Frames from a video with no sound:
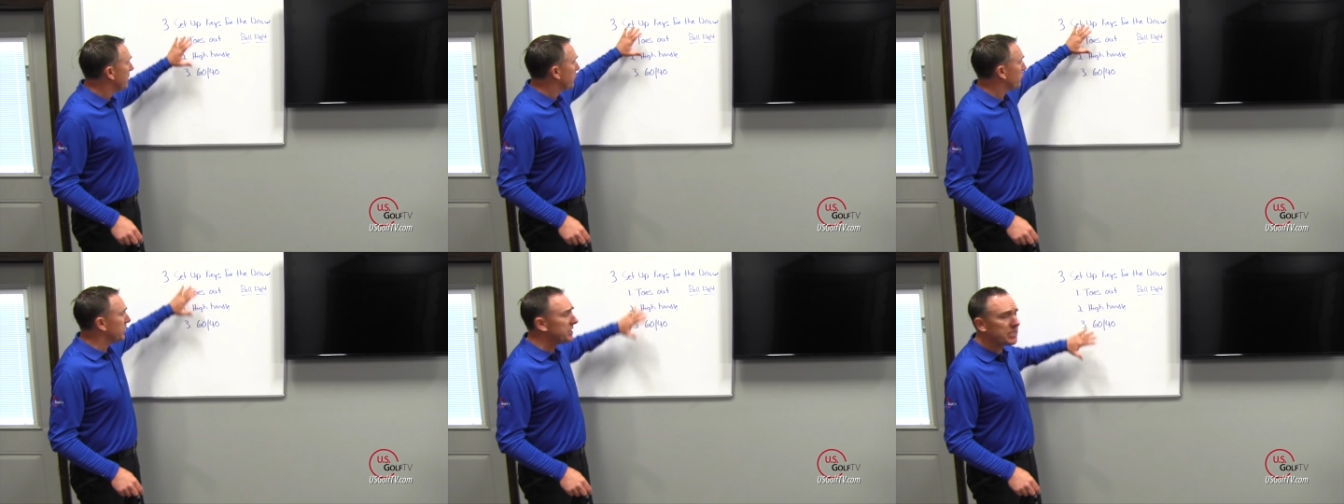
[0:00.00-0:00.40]

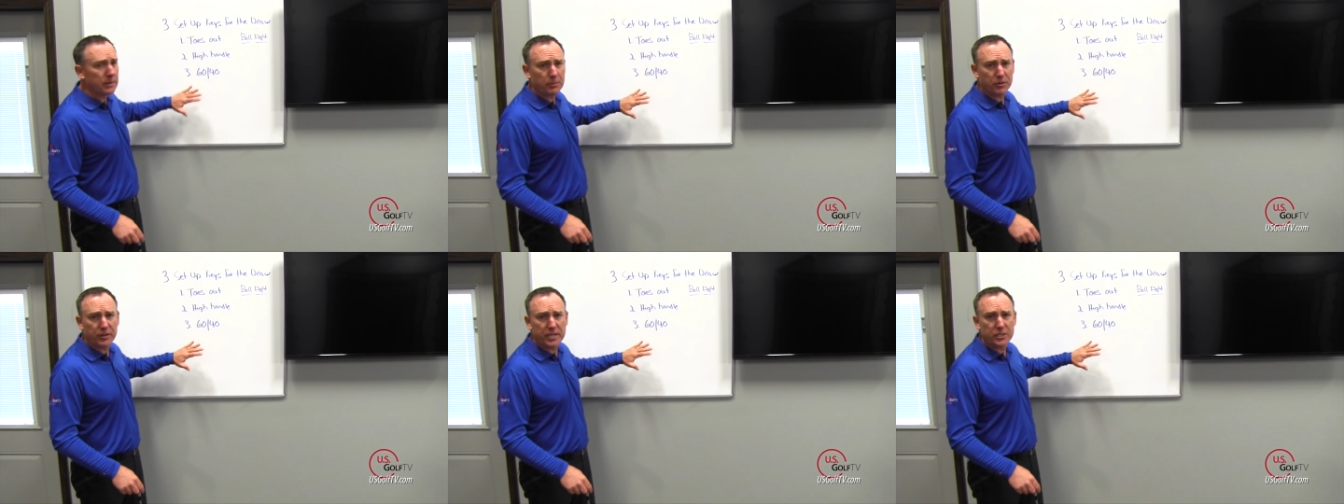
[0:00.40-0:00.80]
3
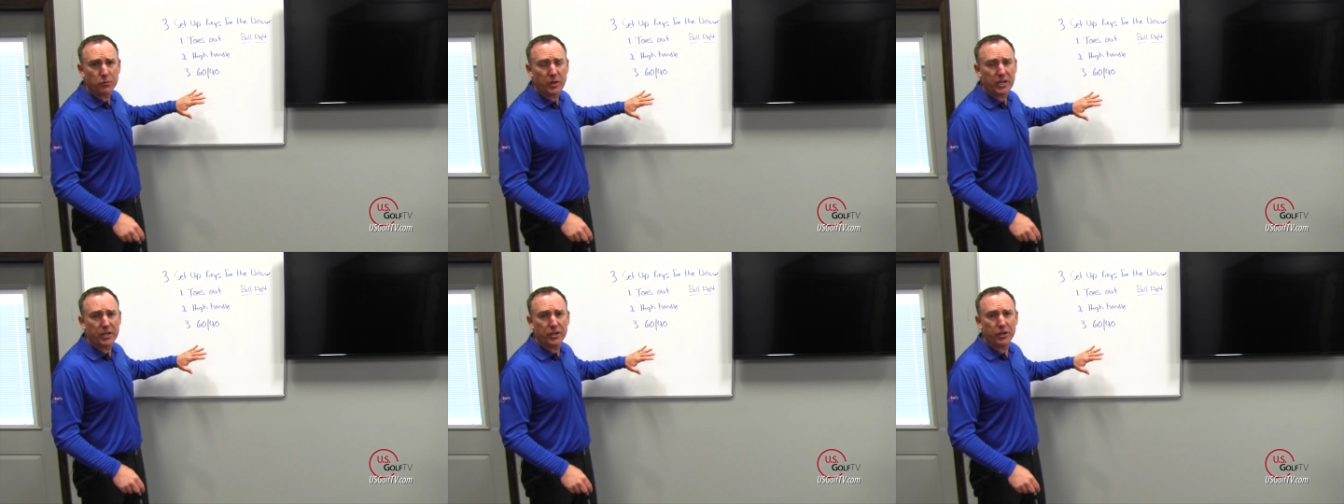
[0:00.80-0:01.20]
simple things
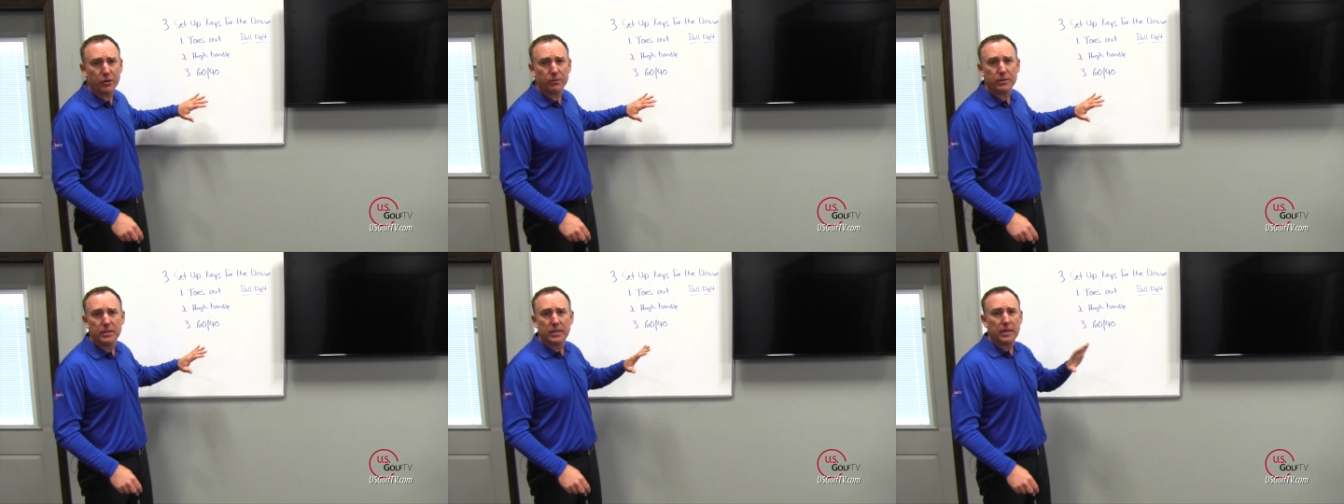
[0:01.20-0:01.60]
we can
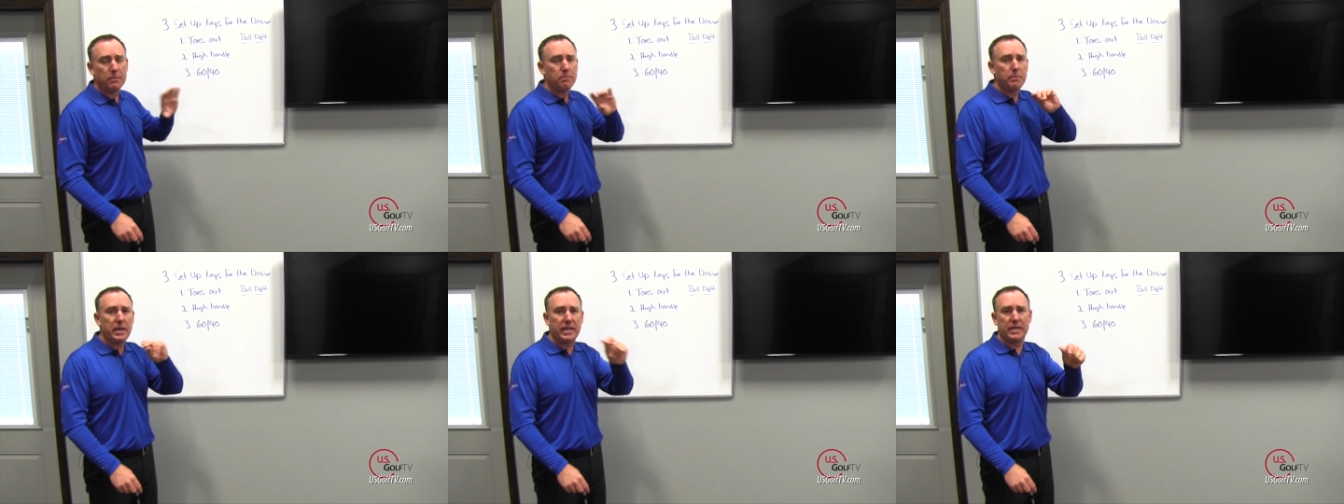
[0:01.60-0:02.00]
do
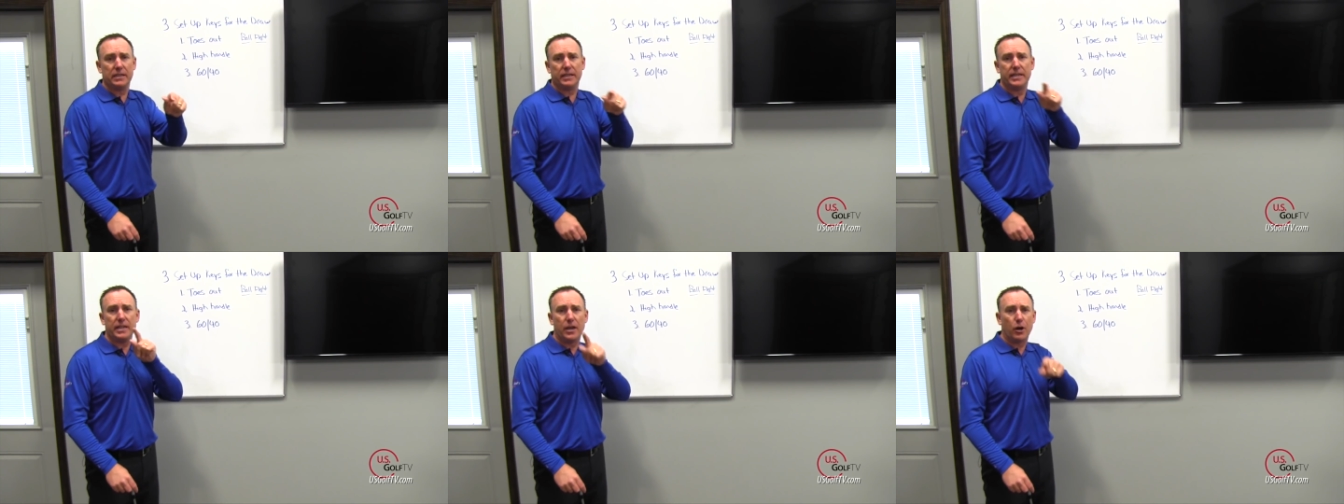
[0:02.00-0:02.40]

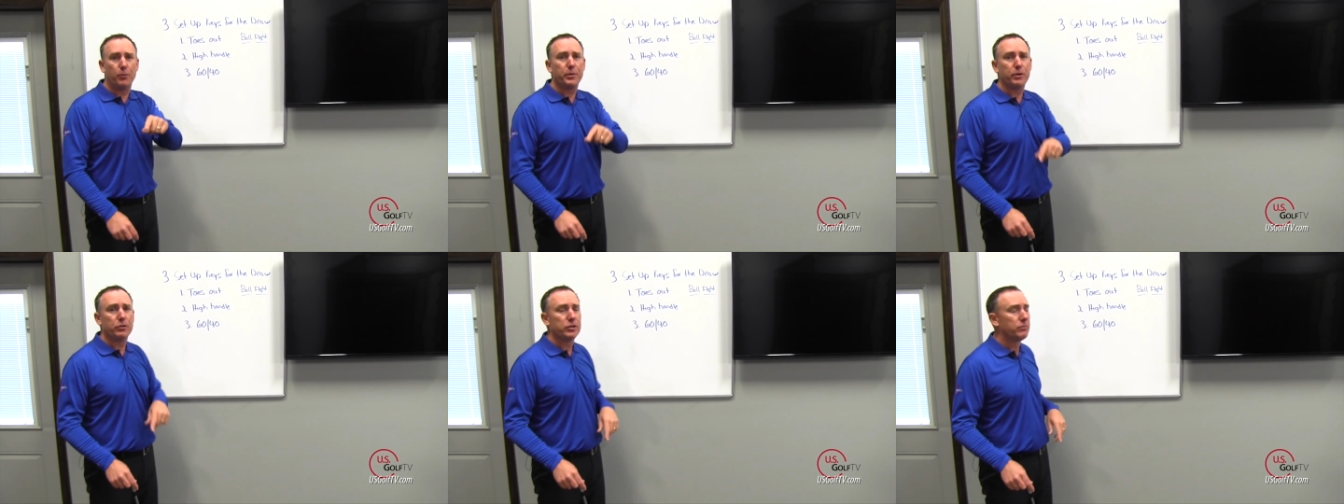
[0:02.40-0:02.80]
immediately to
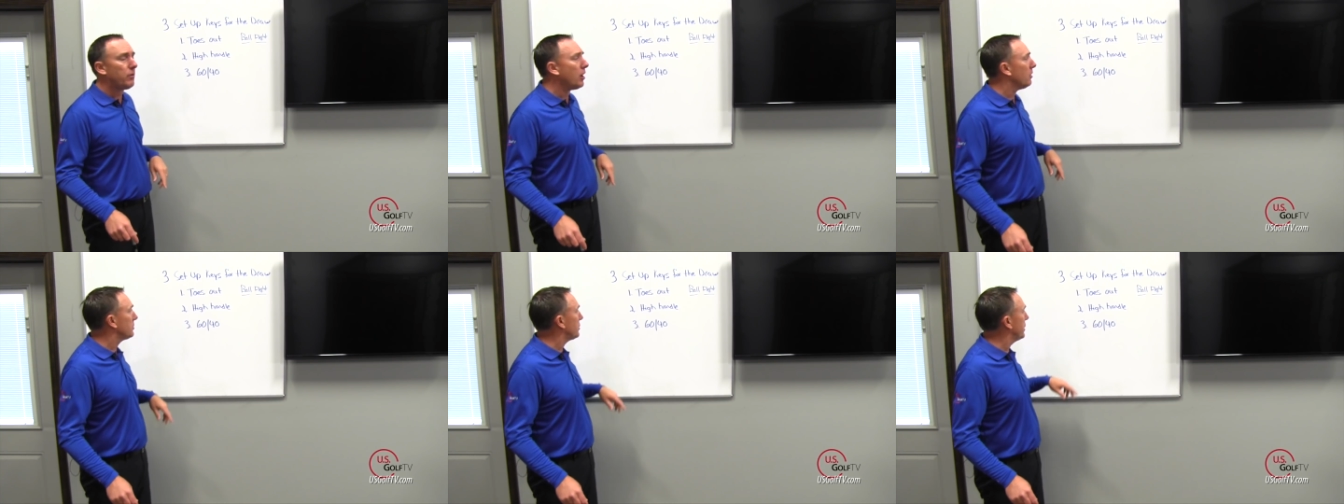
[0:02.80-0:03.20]
help you
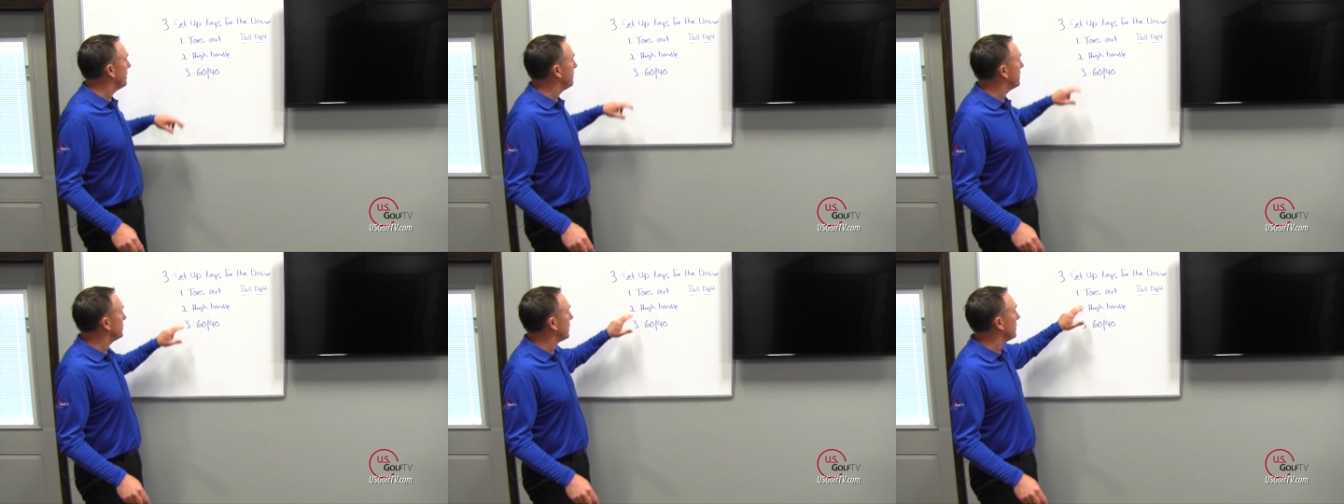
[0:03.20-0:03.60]
tomorrow start
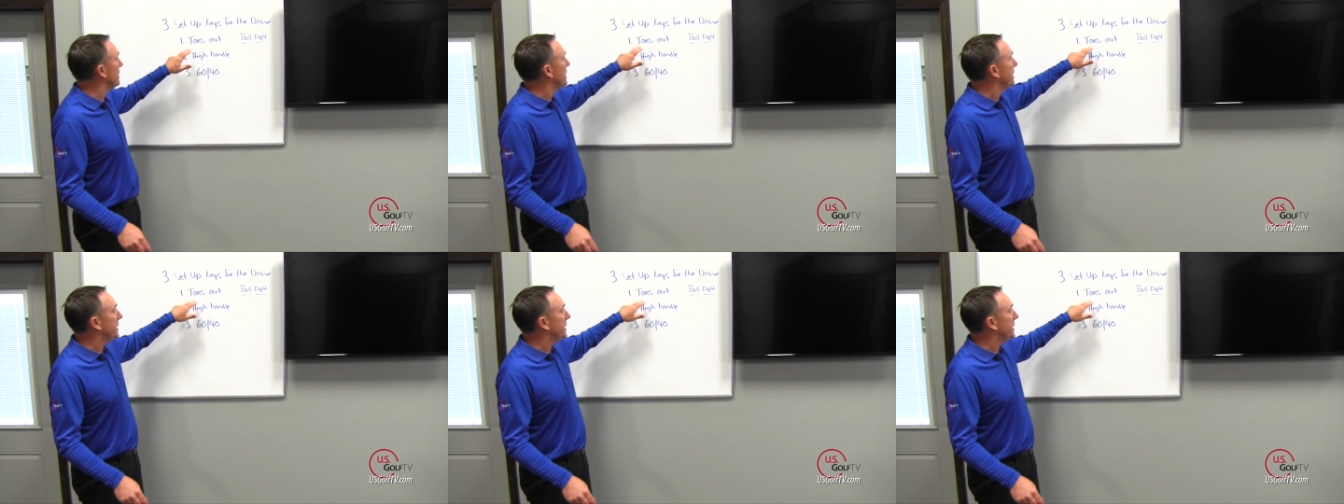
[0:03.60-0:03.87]
getting a better shot.